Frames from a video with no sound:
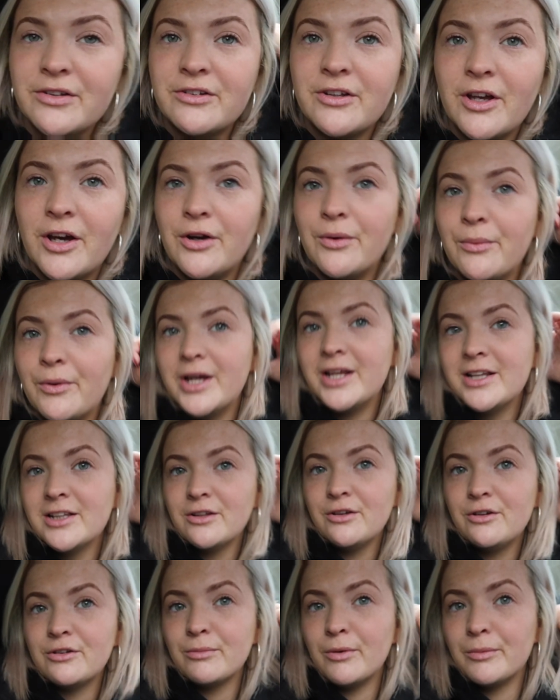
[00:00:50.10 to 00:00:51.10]
So we're in
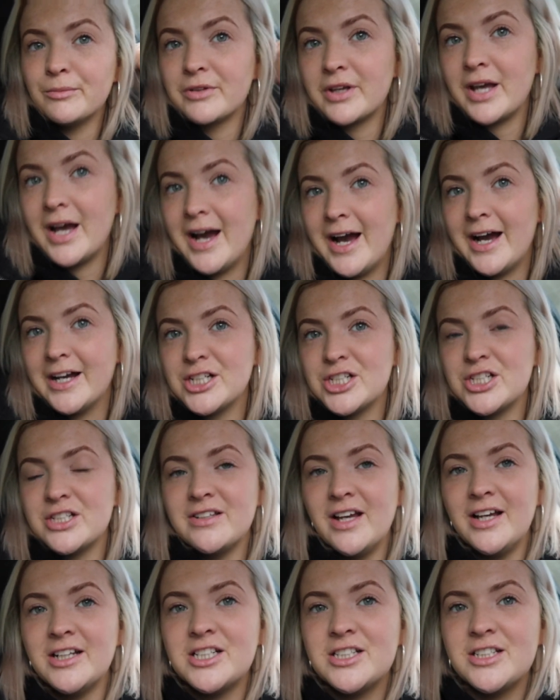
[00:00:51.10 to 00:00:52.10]
Lou's mum's car. She's
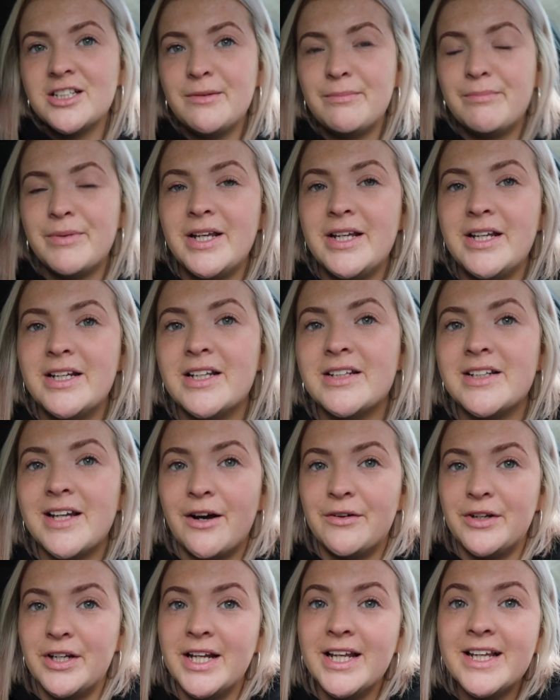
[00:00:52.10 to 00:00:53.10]
actually been
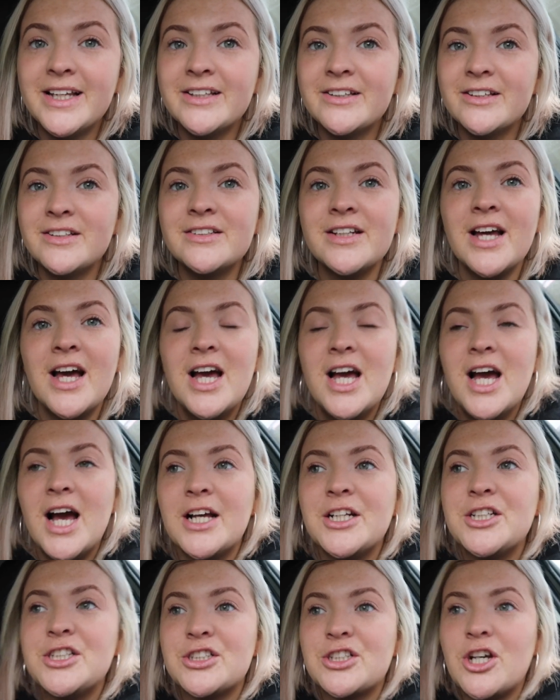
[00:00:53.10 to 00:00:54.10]
down in England
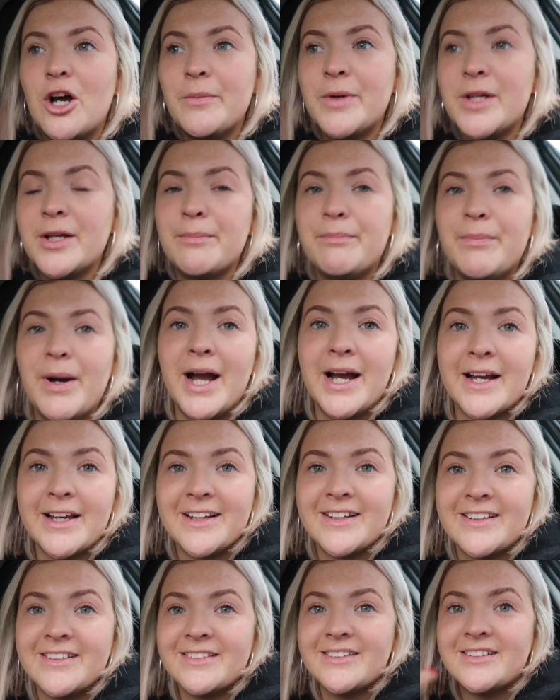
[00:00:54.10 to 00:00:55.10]
and she's coming back
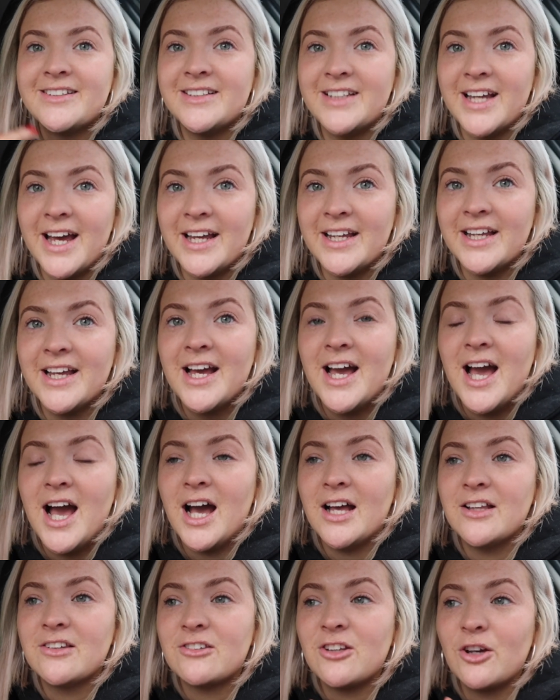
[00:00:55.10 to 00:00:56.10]
today,
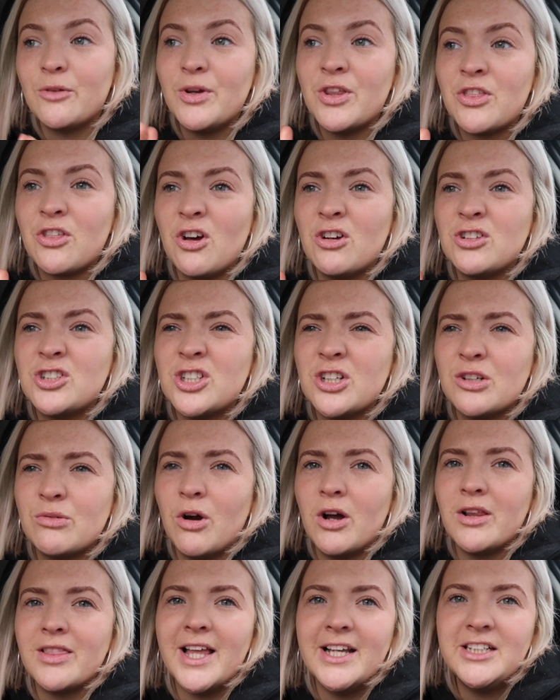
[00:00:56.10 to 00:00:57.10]
and so we thought, do you know
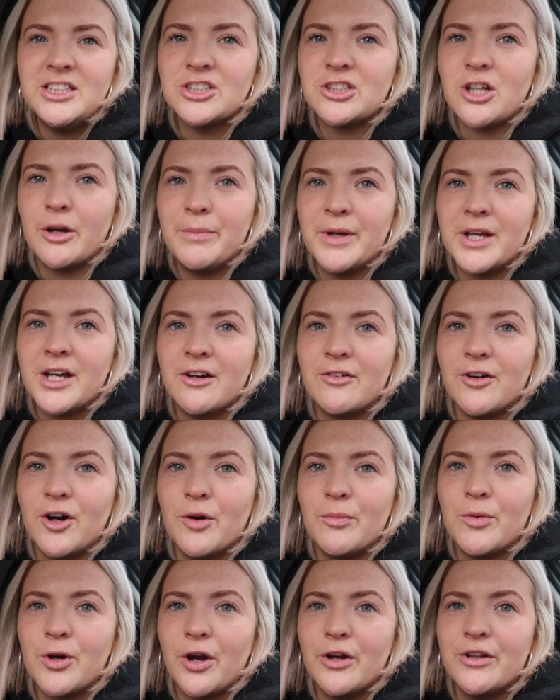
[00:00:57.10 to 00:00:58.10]
what, let's just go pick her
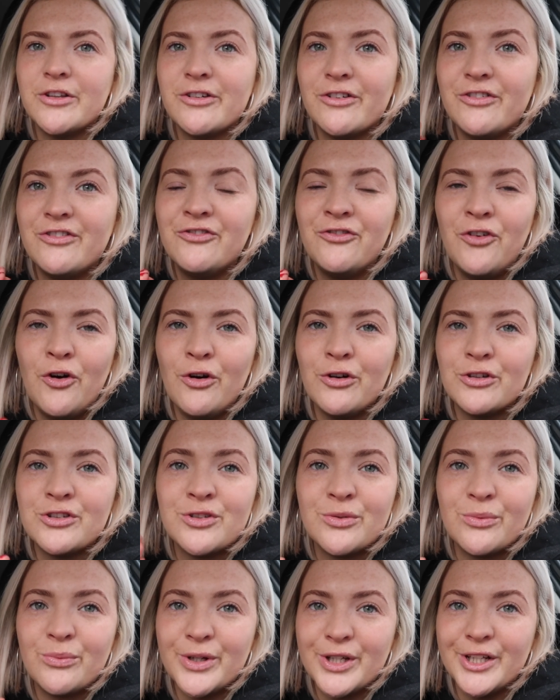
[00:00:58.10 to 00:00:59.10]
up. We're going to Fort
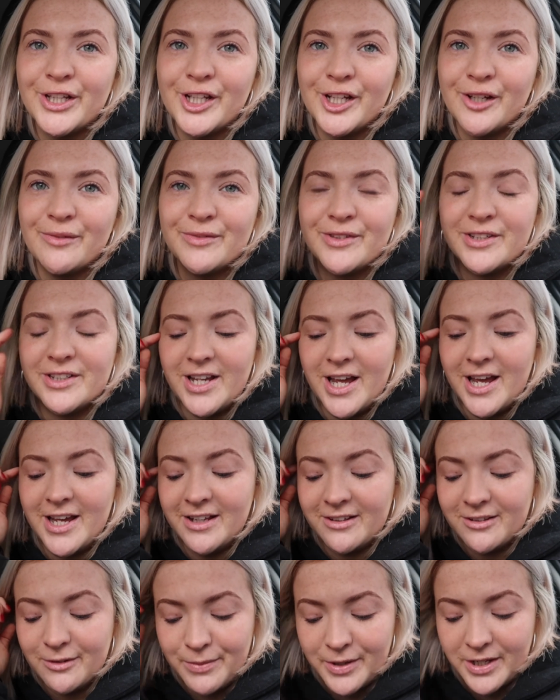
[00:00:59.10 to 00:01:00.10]
William today
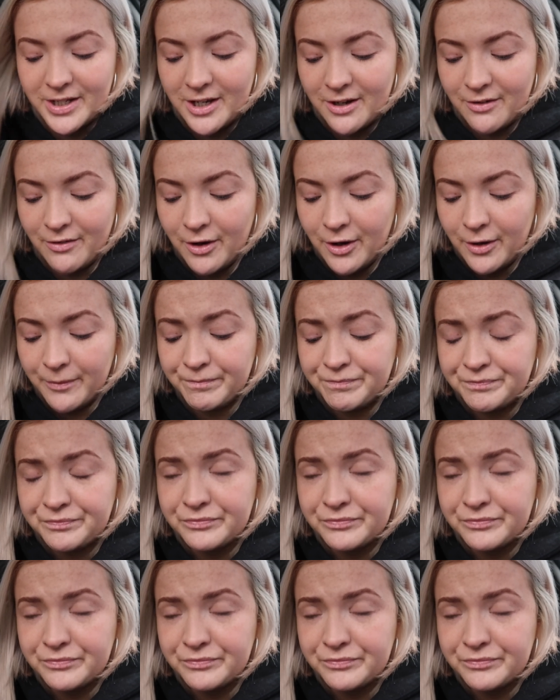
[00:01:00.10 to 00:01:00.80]
to pick her up.